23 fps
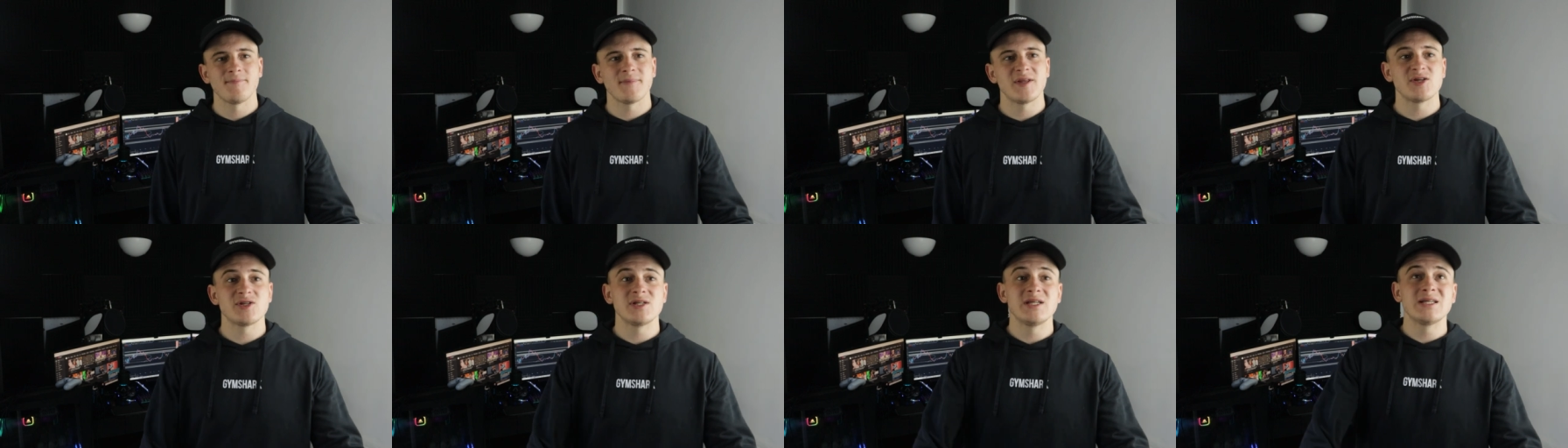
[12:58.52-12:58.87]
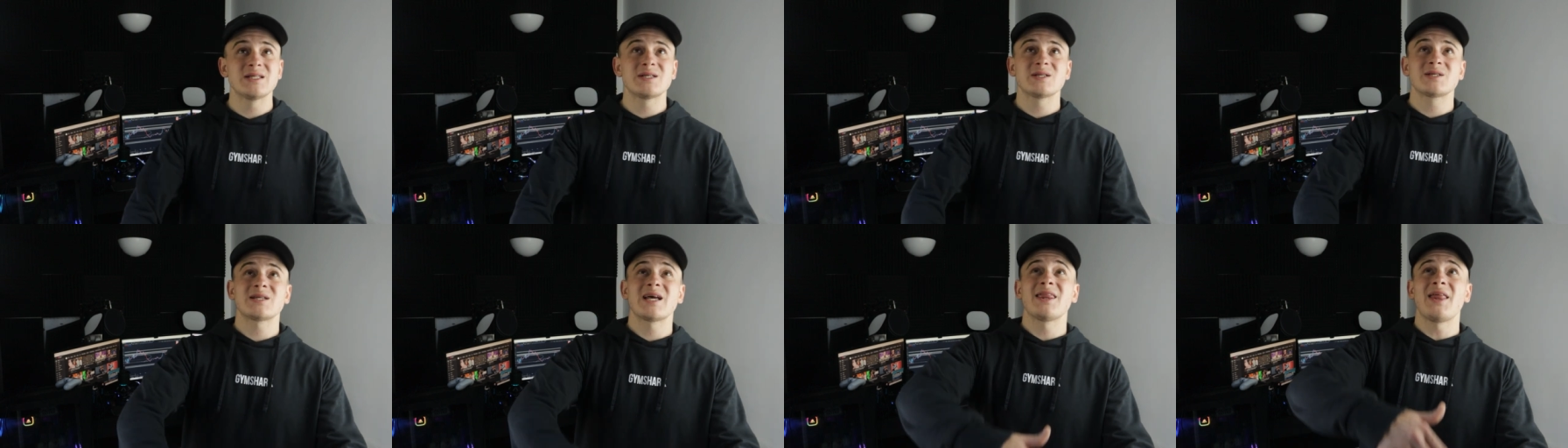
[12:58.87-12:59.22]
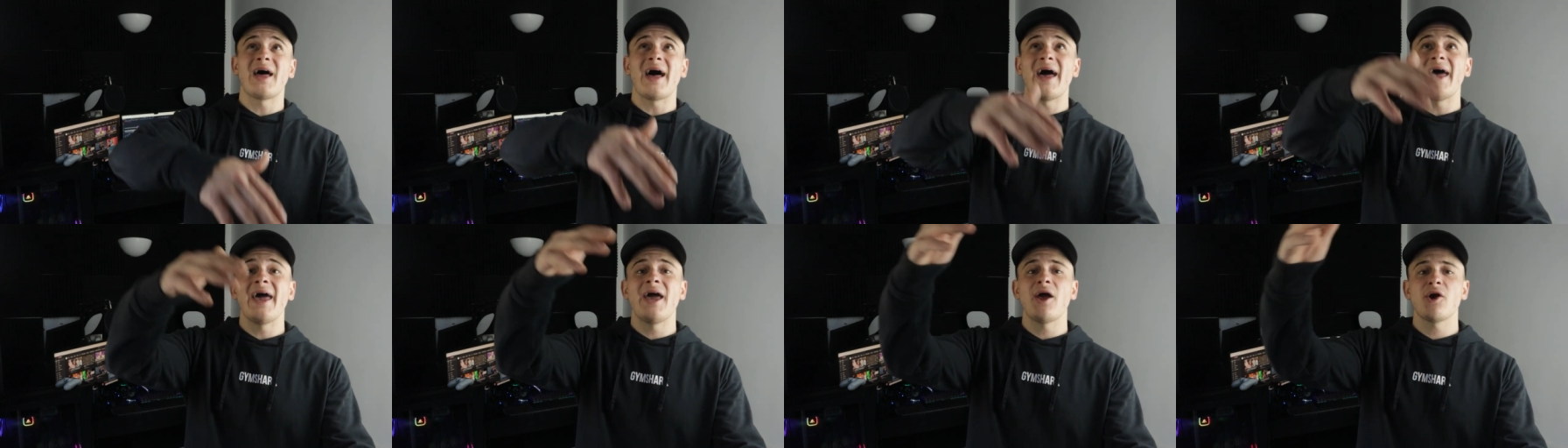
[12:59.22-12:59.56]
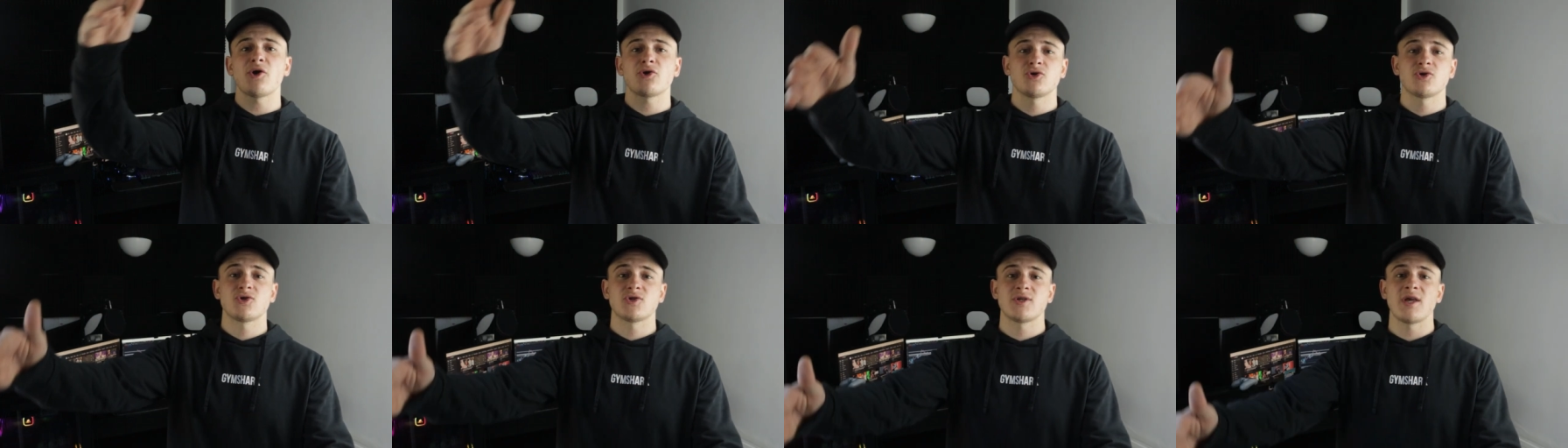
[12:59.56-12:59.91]
They just need to take that
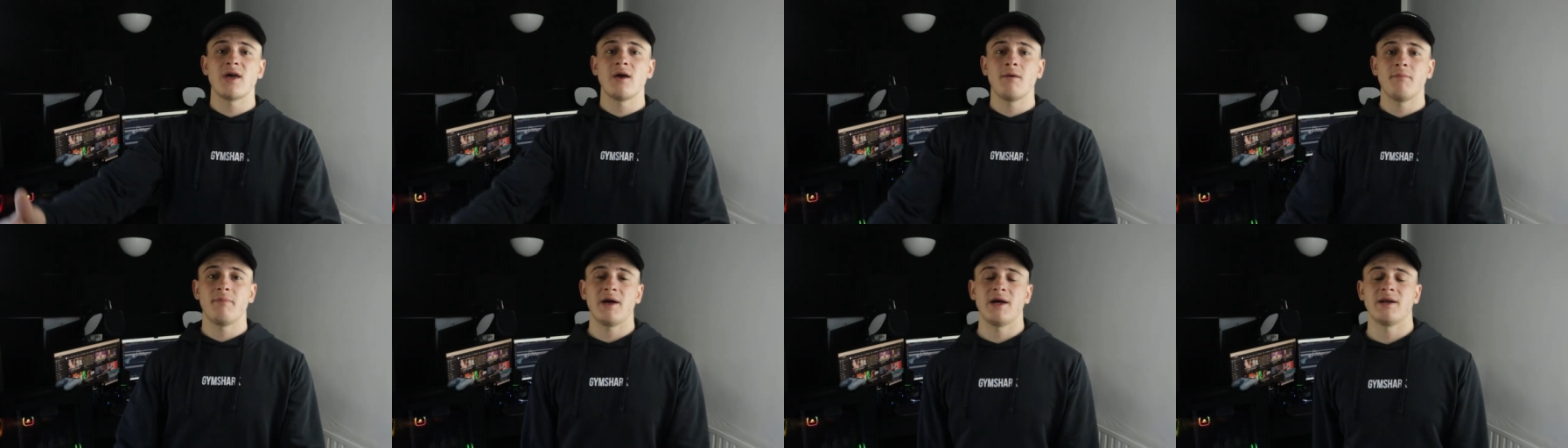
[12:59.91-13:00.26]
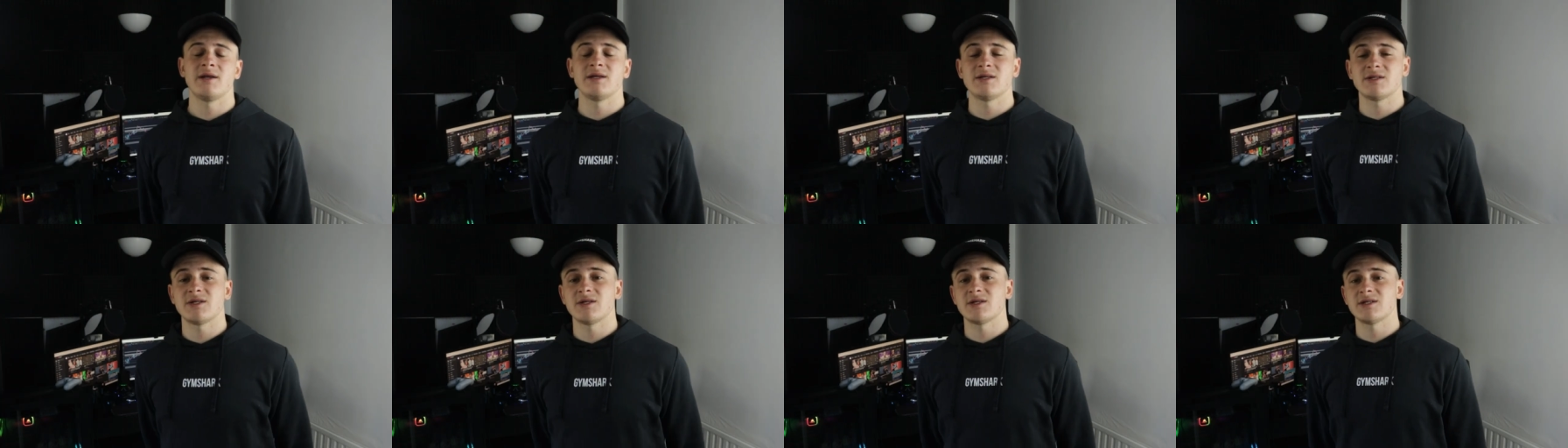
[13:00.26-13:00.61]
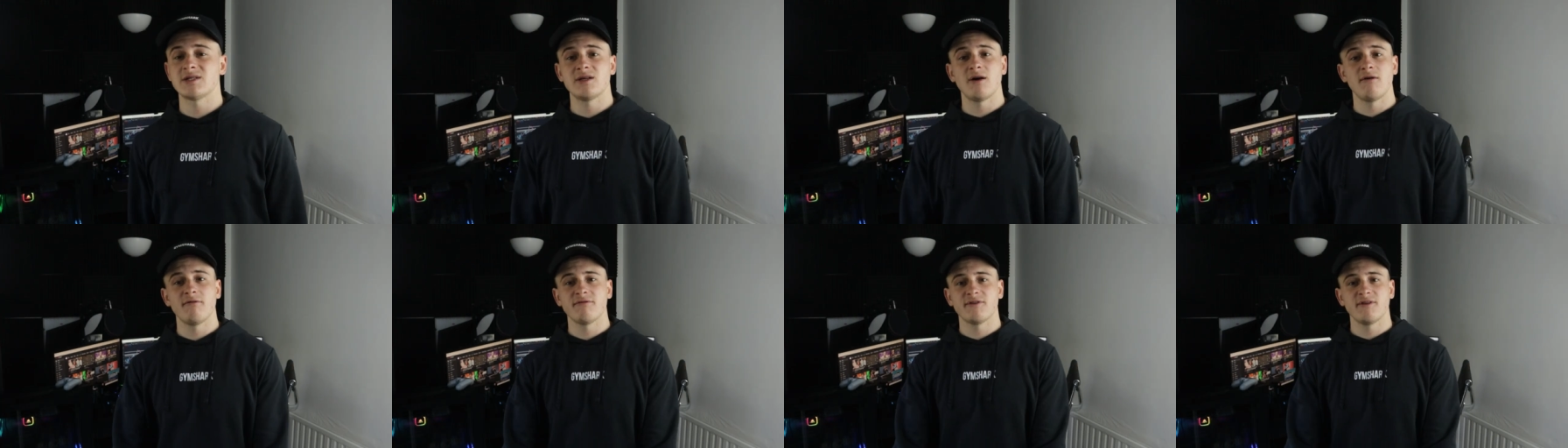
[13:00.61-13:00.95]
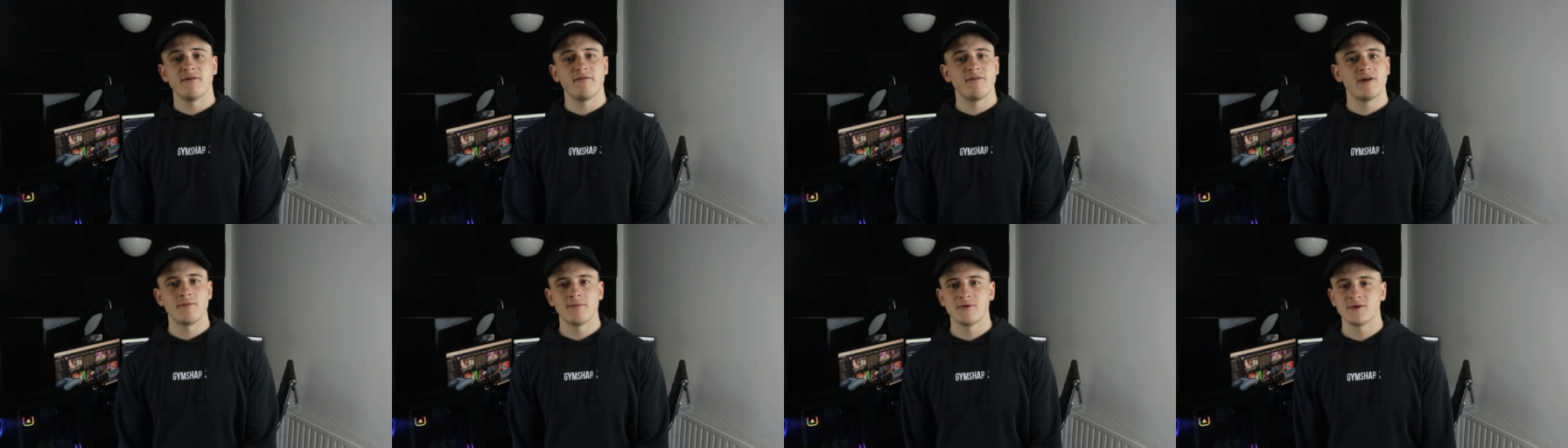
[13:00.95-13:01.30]
extra step and it's a
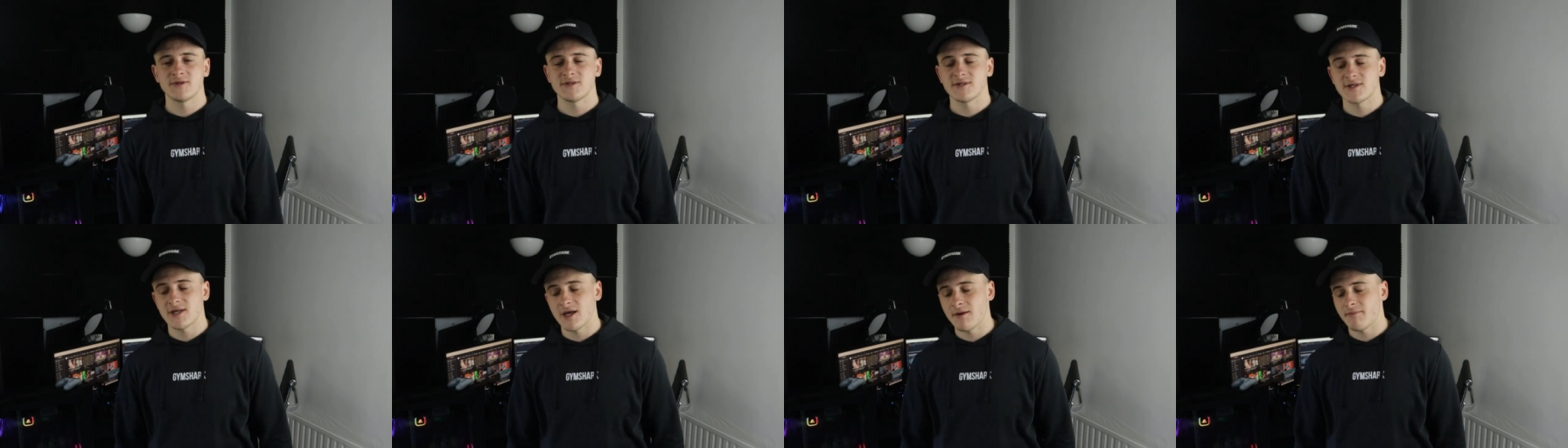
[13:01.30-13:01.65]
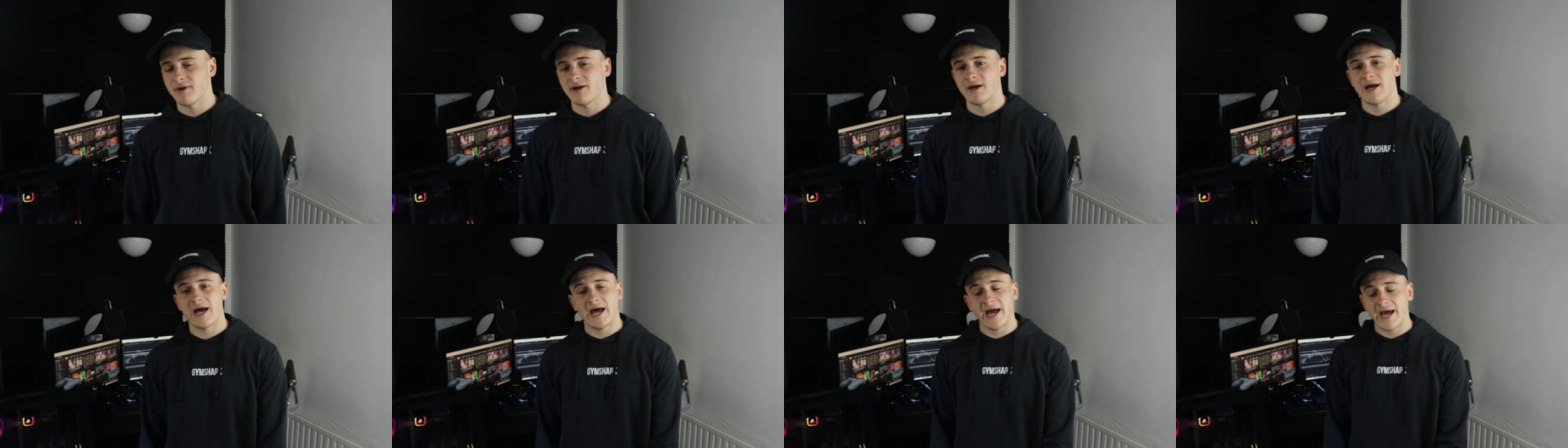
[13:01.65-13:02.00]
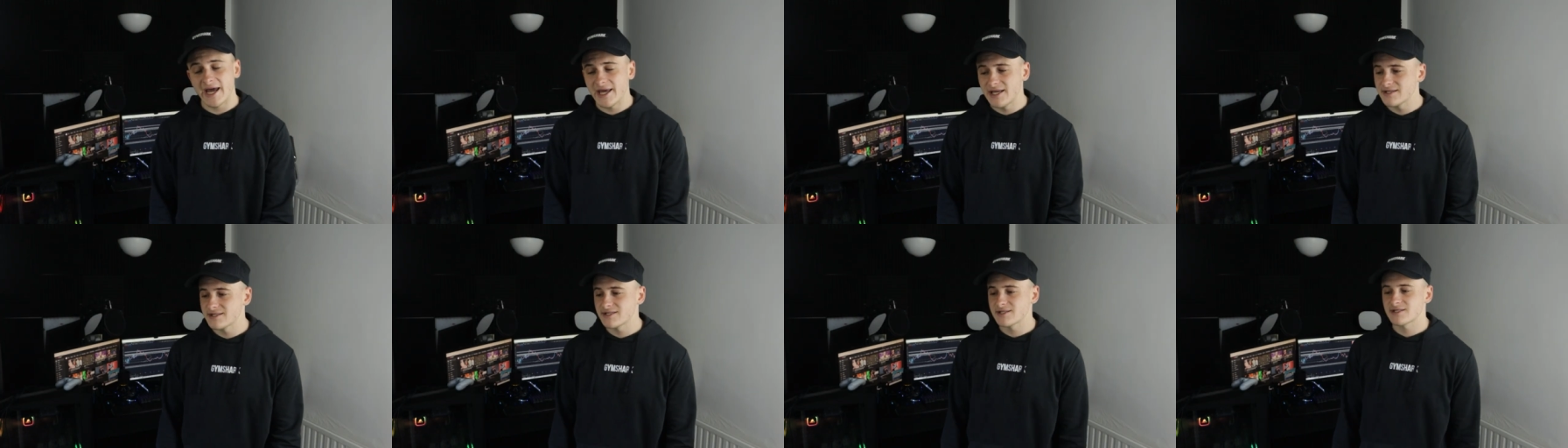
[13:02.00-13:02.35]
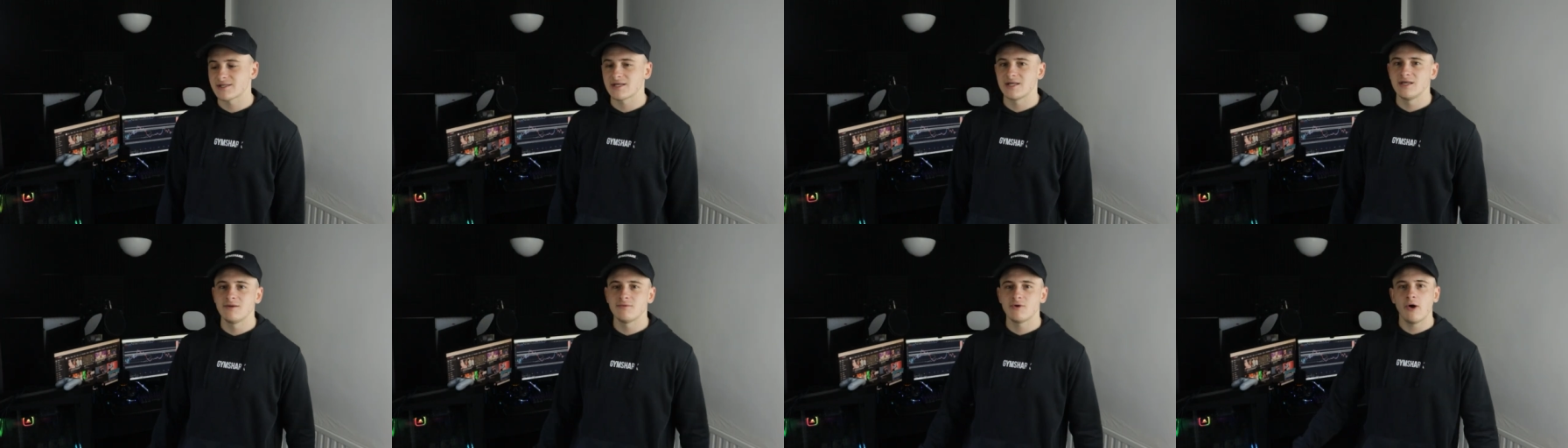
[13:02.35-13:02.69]
self-development step and I hate to
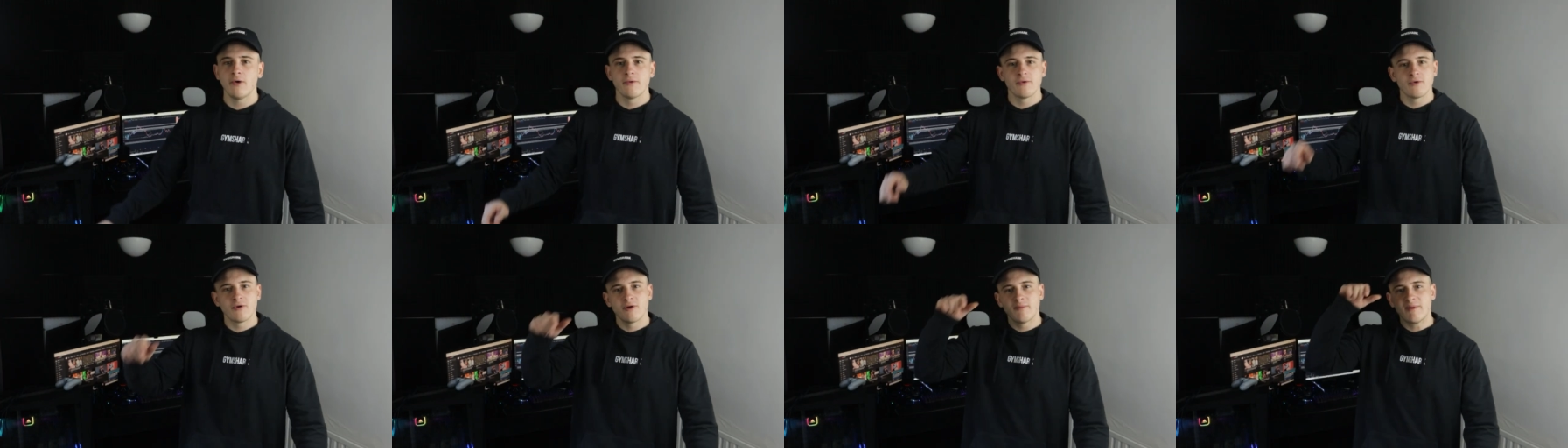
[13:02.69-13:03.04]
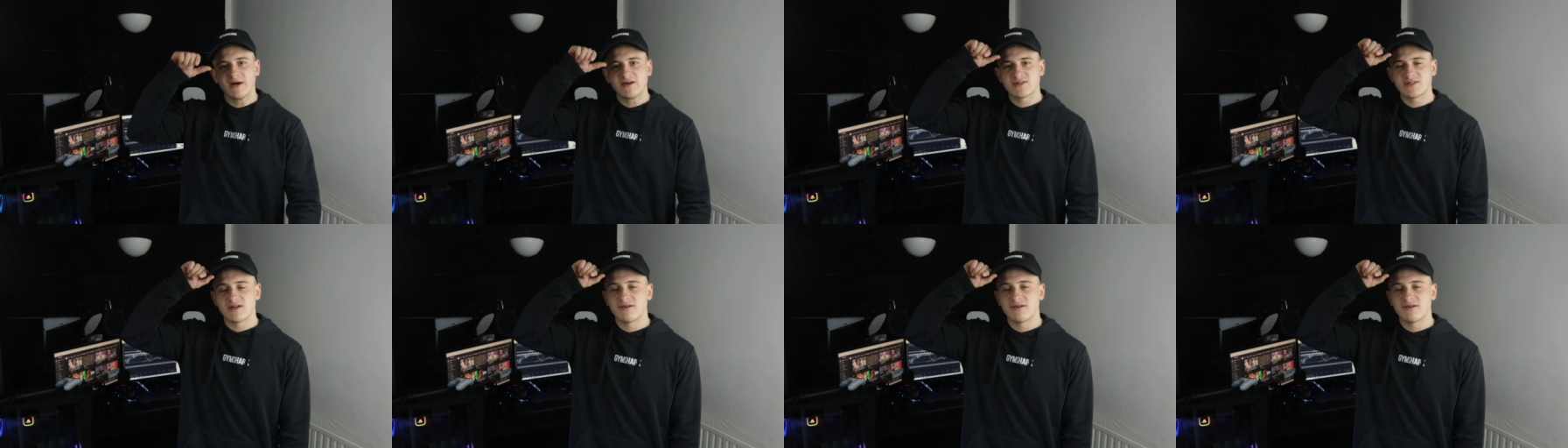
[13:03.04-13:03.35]
keep going on about